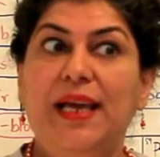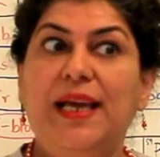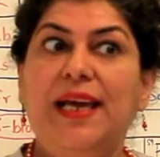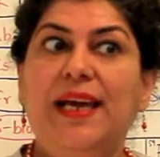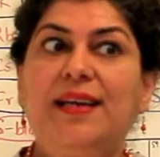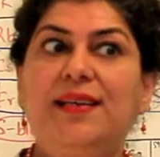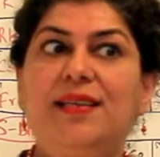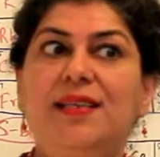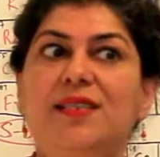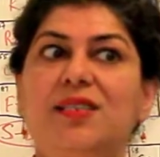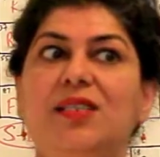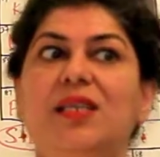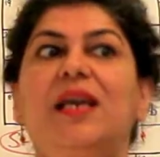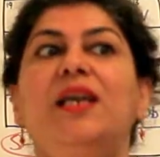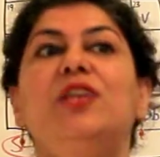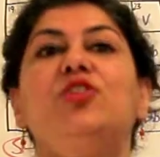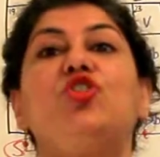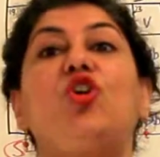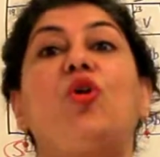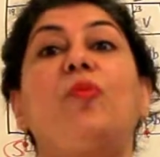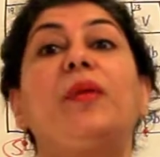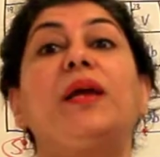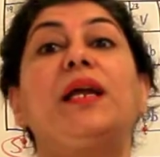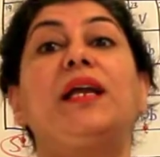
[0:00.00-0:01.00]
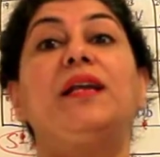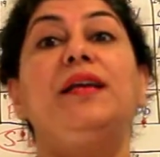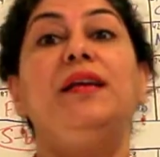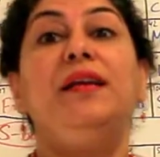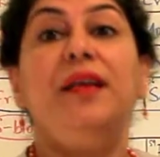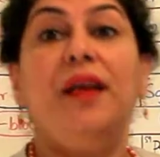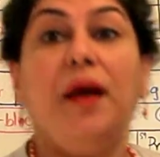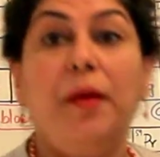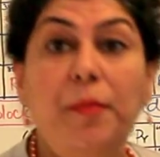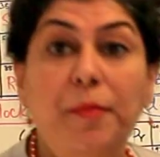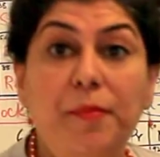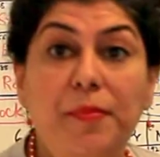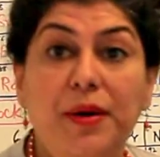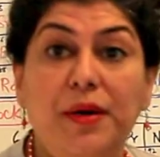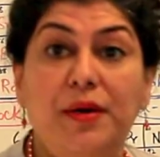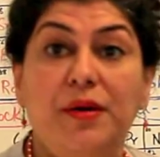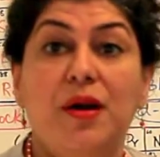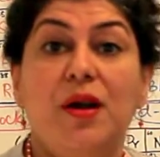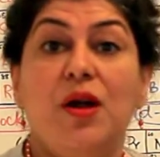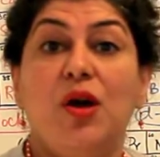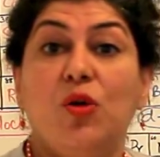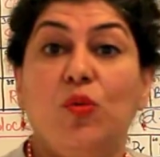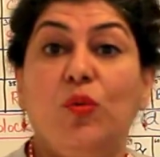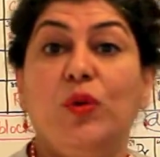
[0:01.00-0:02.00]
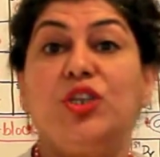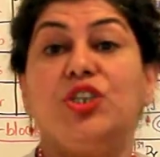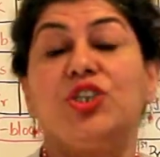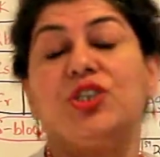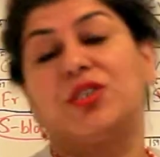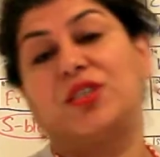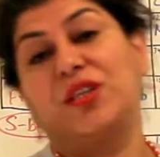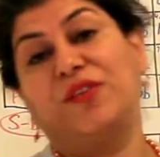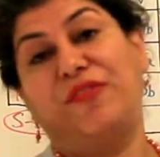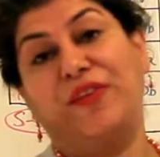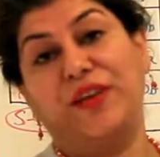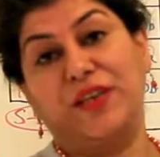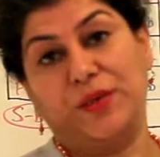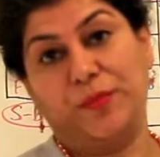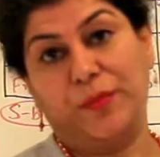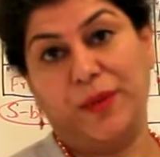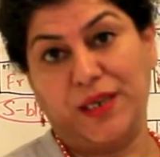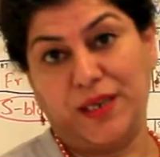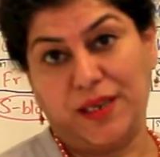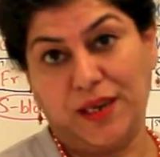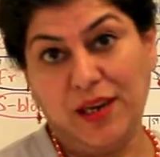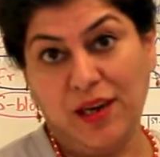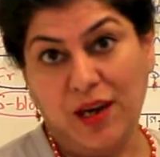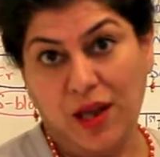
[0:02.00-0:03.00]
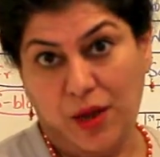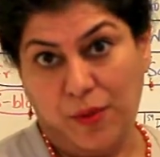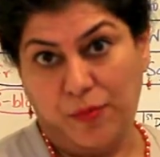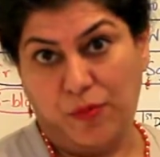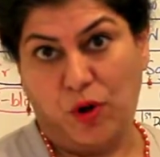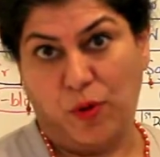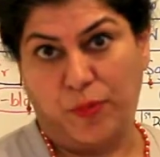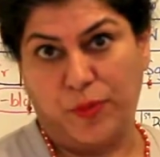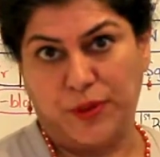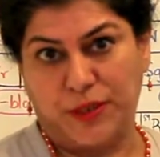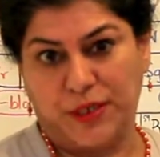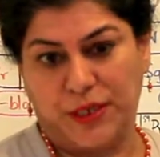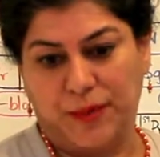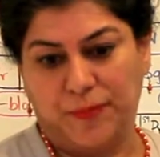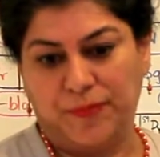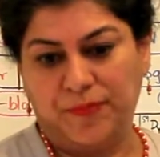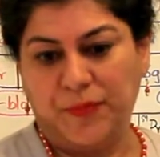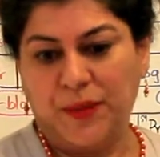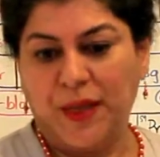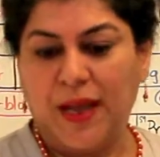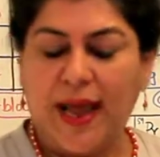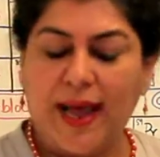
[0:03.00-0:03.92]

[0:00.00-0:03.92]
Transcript: It is the atomic number which is the fundamental property.